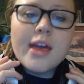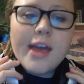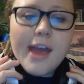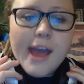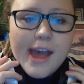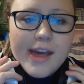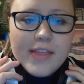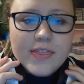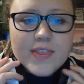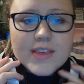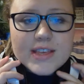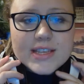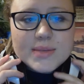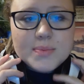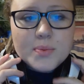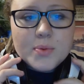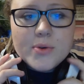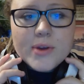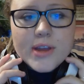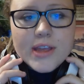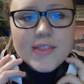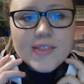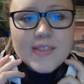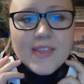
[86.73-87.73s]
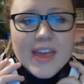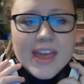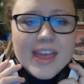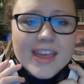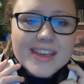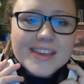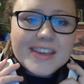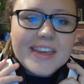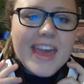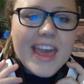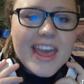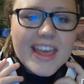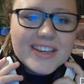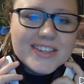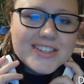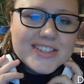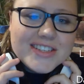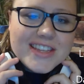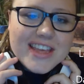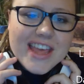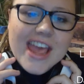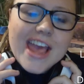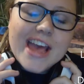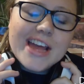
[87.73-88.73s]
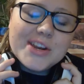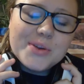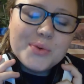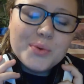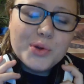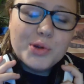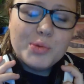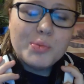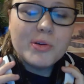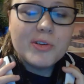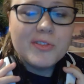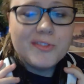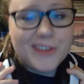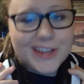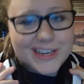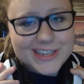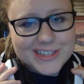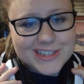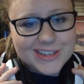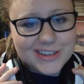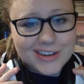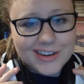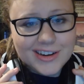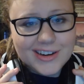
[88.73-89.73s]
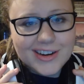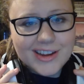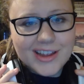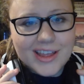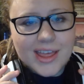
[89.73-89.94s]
At this point, they engaged the annual preventer,